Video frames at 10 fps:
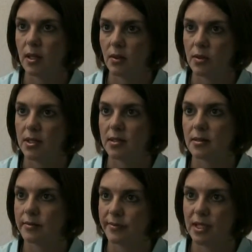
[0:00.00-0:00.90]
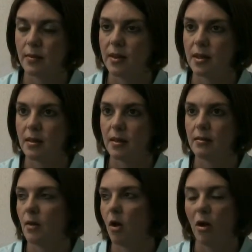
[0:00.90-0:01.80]
That was something that
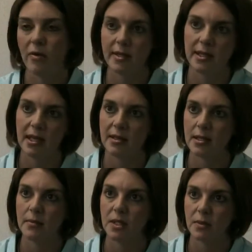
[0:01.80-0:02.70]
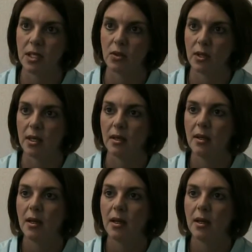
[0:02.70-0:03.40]
all the states seem to be doing.